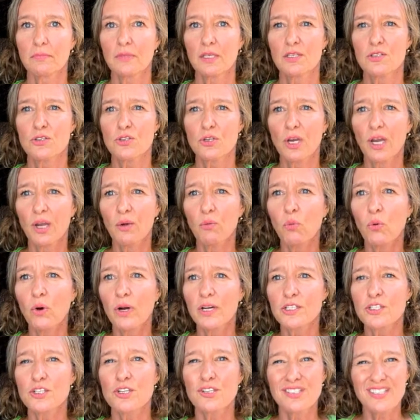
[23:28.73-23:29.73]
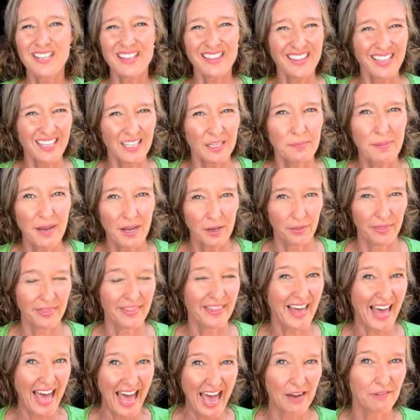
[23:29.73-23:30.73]
So I want you to think about
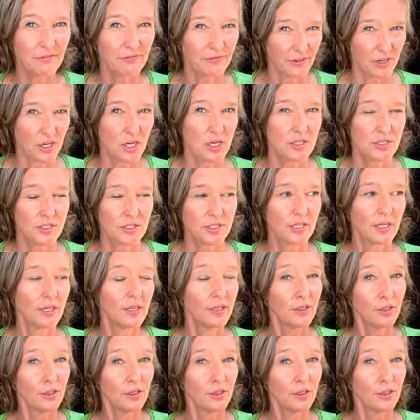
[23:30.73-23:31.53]
that first.